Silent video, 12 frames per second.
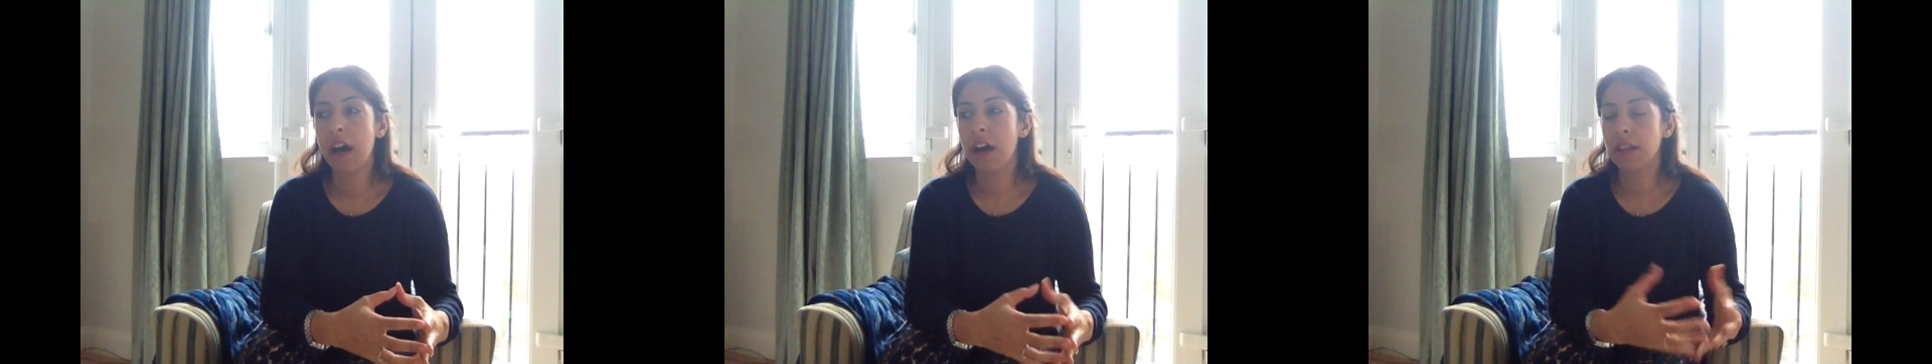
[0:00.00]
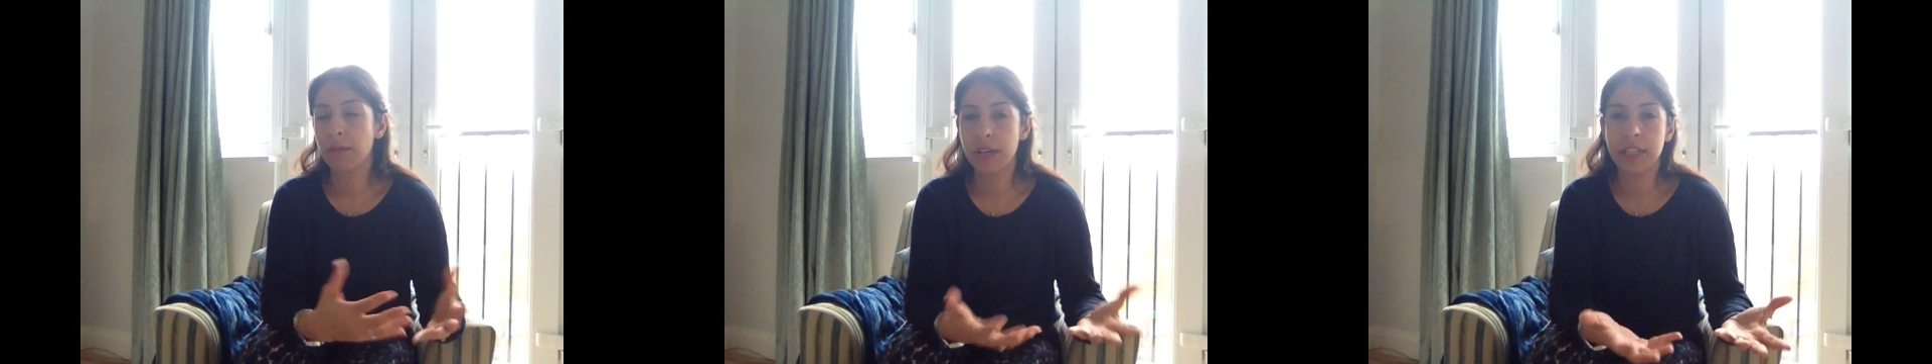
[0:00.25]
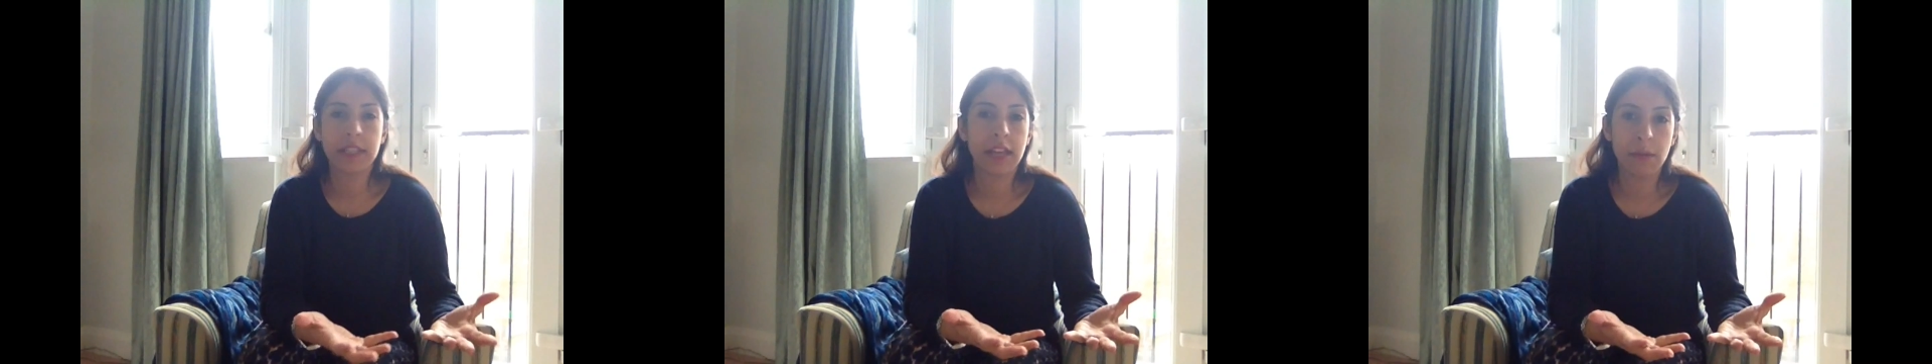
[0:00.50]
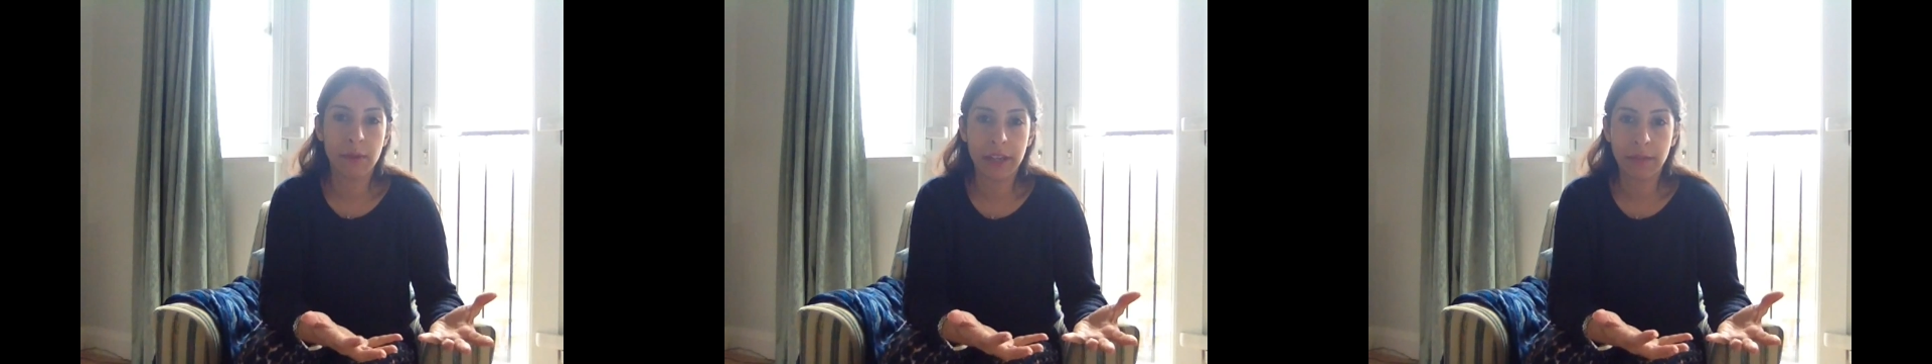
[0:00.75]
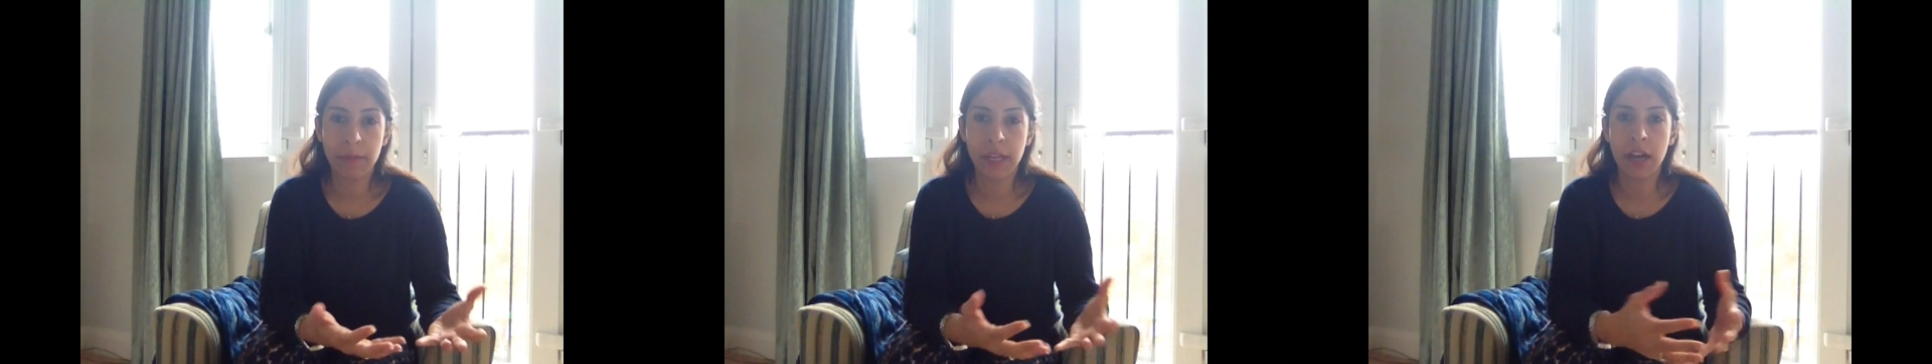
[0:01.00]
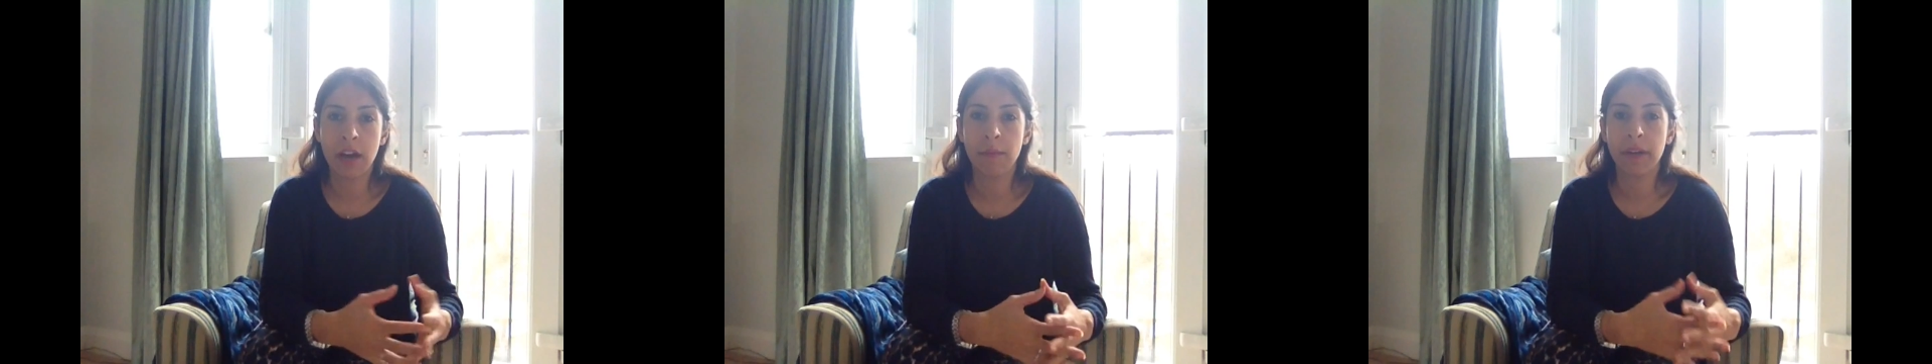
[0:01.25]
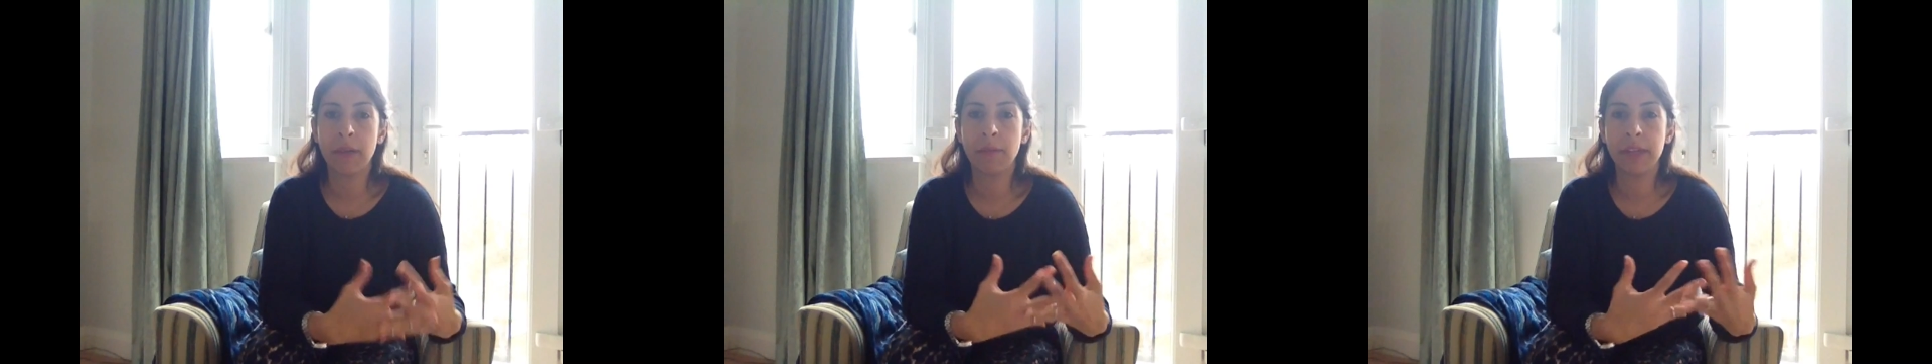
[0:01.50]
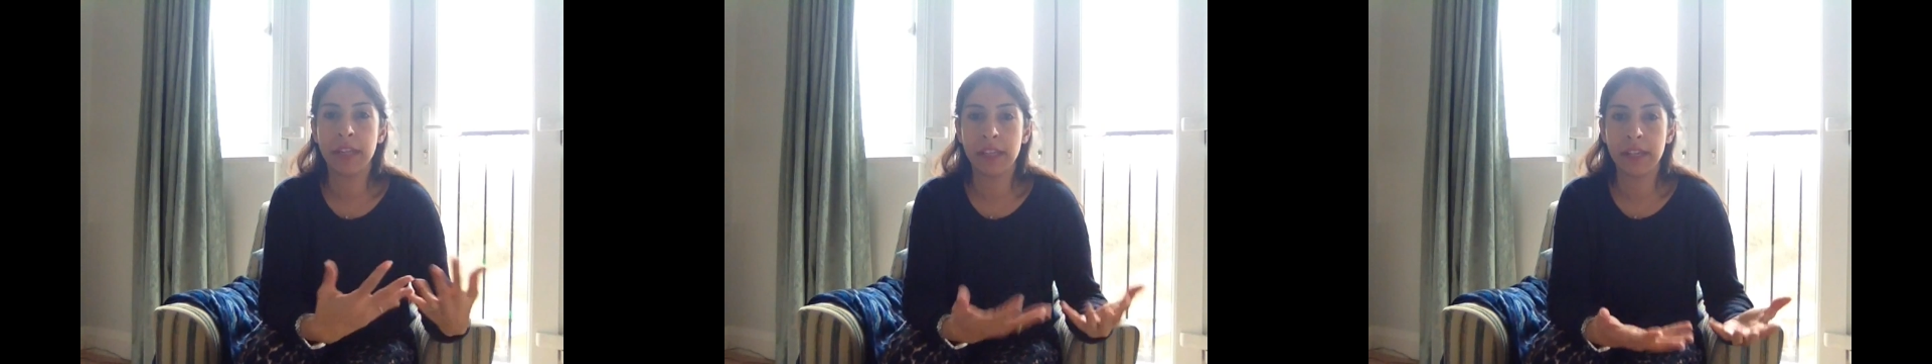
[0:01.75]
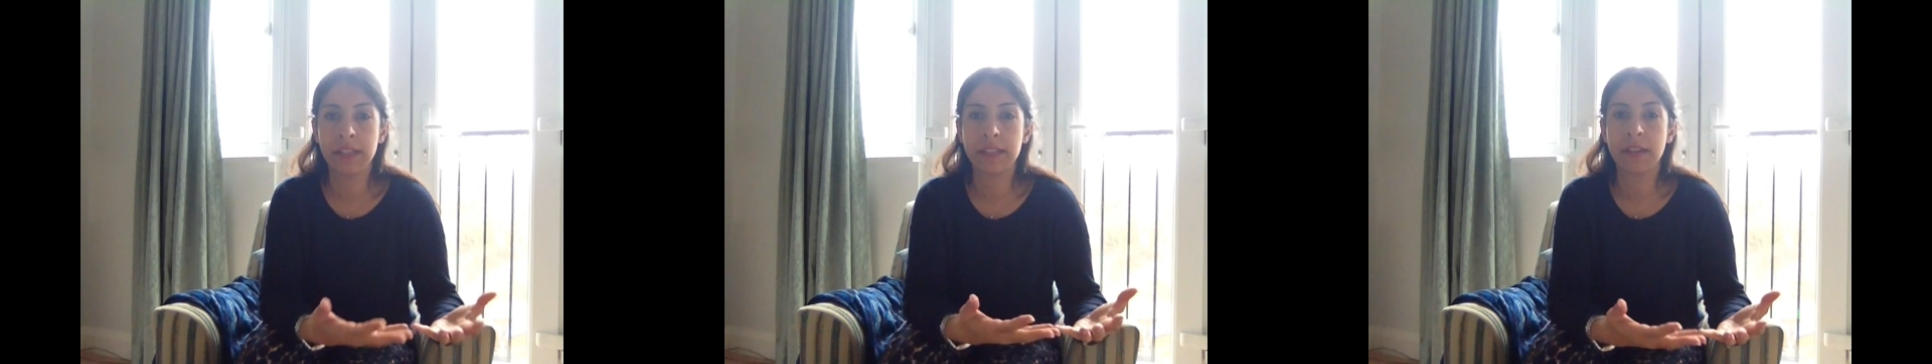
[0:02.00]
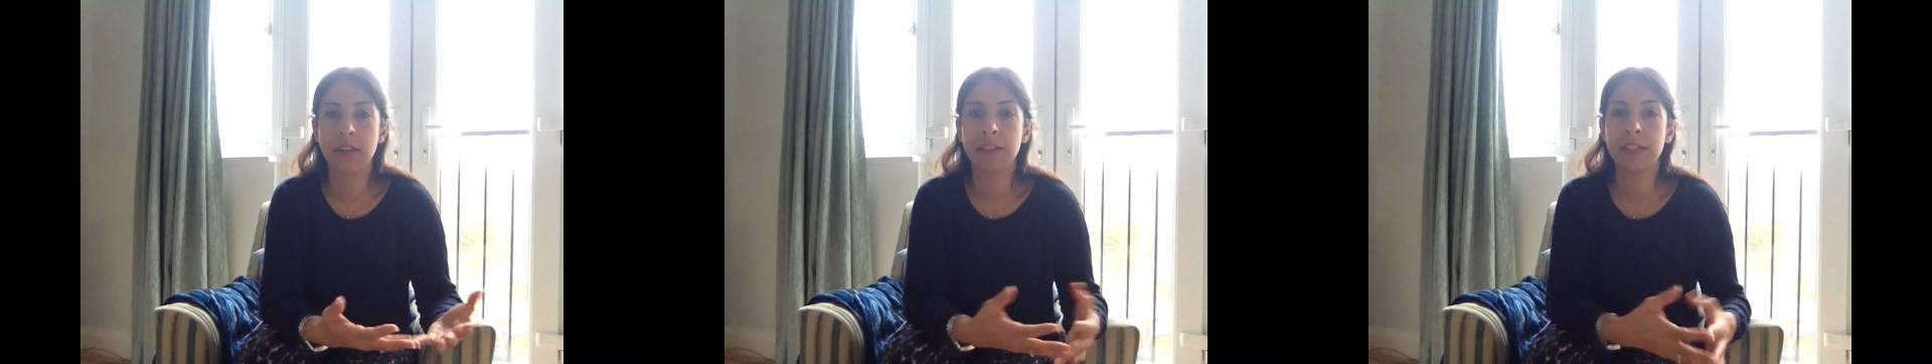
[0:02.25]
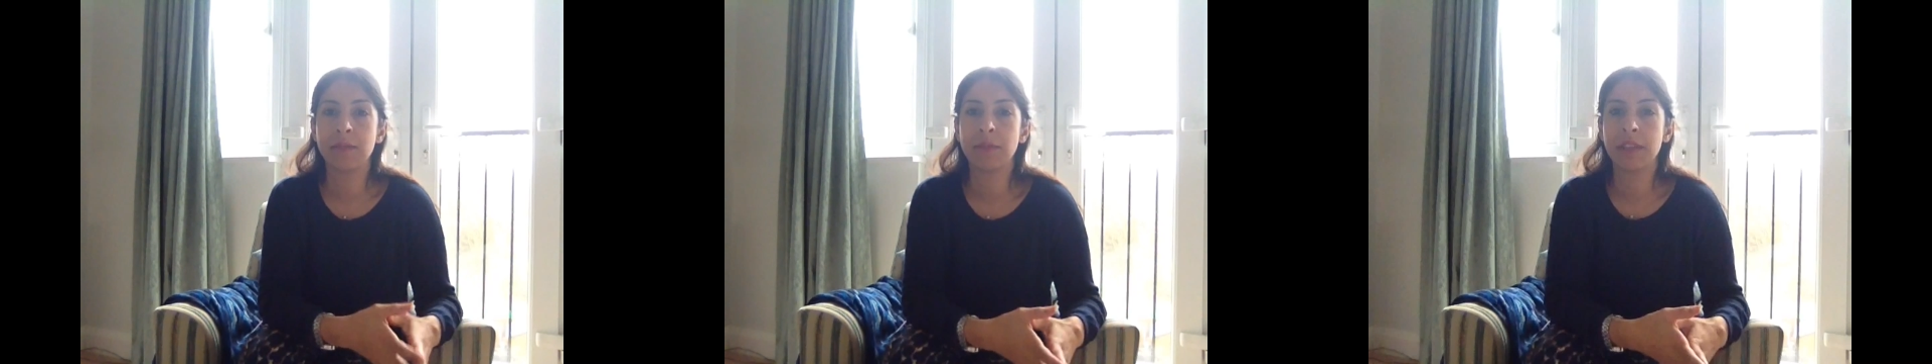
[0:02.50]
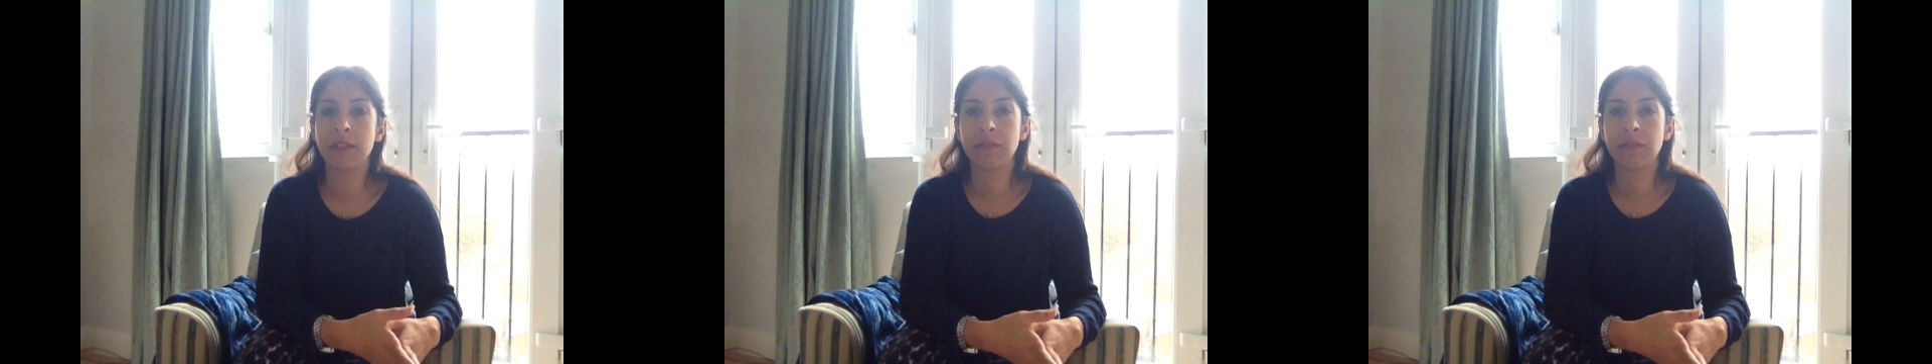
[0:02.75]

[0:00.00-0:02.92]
Otherwise they wake me up and we get started with the